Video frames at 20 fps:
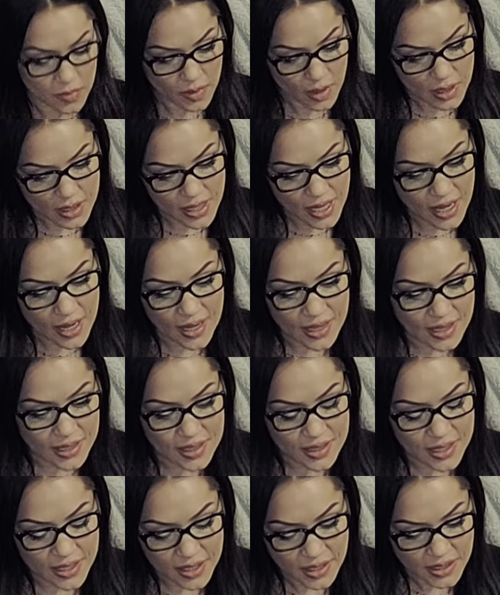yeah,
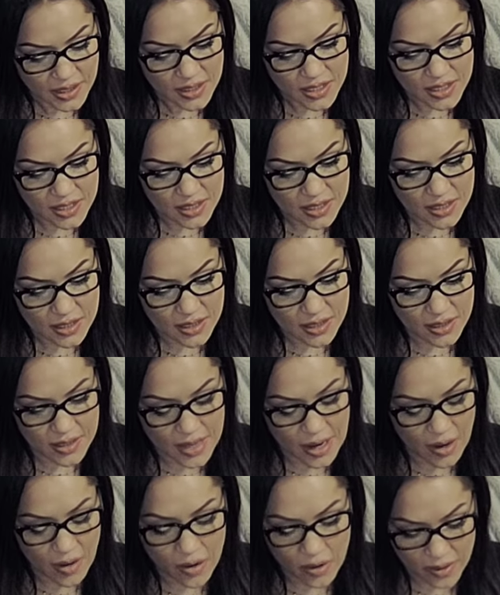there's...
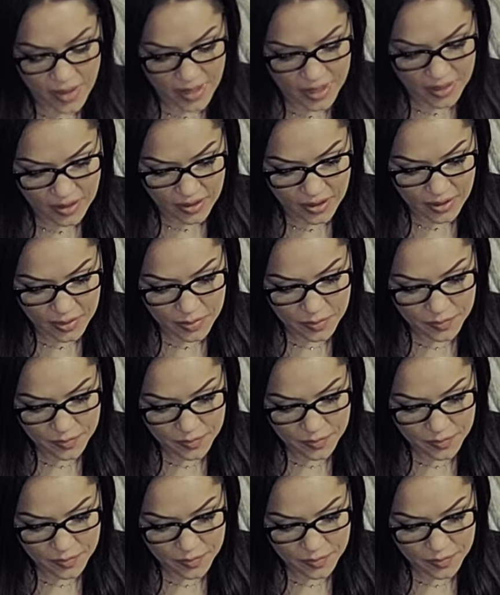Now, okay, look.